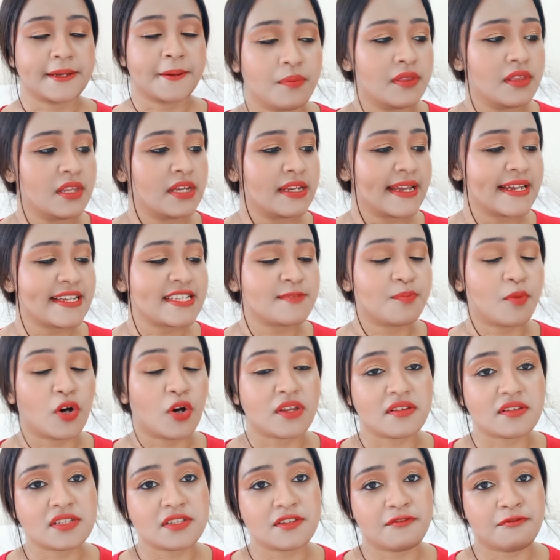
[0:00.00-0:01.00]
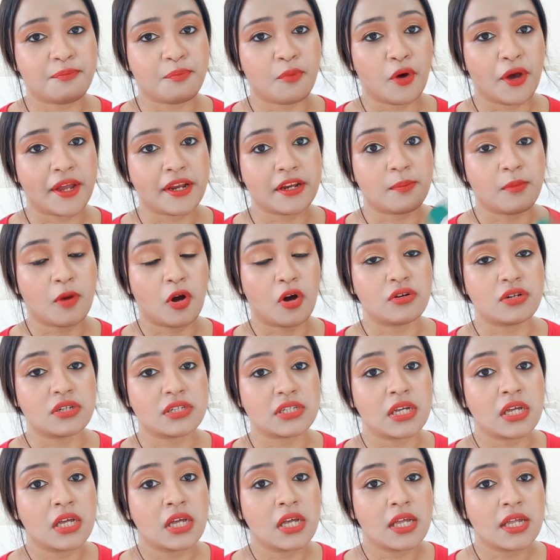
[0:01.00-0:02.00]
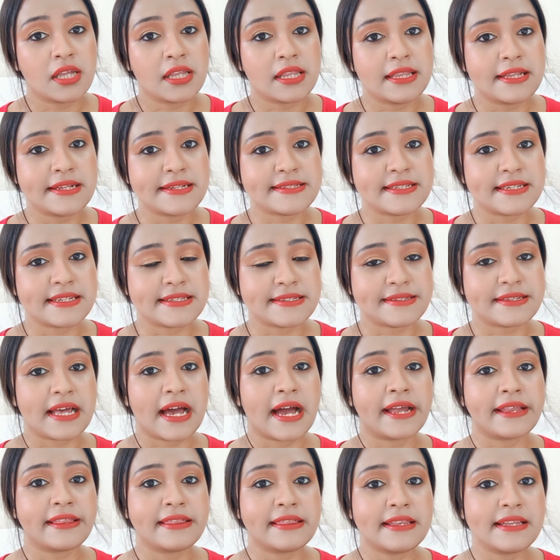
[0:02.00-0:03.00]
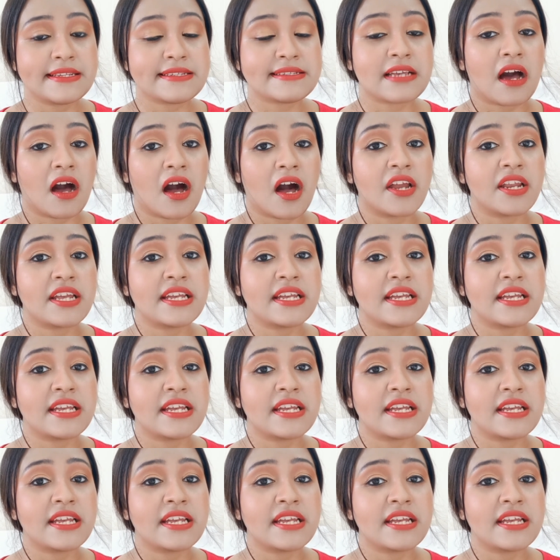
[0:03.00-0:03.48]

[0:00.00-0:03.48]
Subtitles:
The next positive point about this is that these are